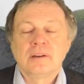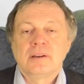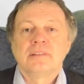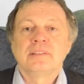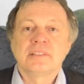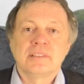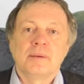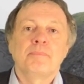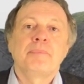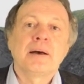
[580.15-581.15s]
In these
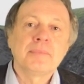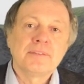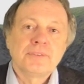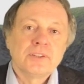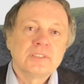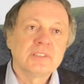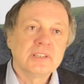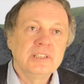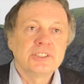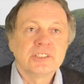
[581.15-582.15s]
permafrost
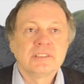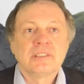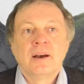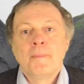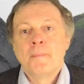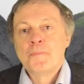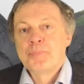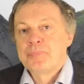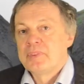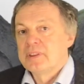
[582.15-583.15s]
regions,
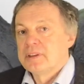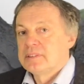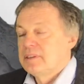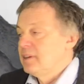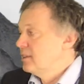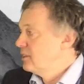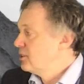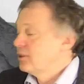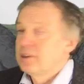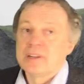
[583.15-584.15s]
the
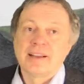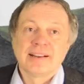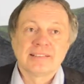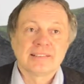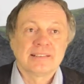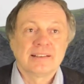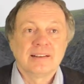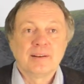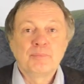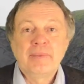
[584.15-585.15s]
soil gets
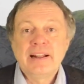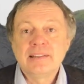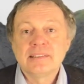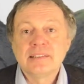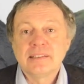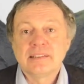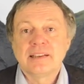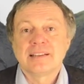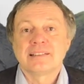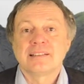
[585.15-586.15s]
melted, it
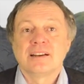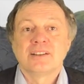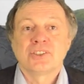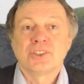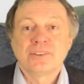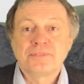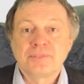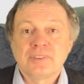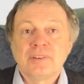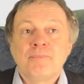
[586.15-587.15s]
gets soft.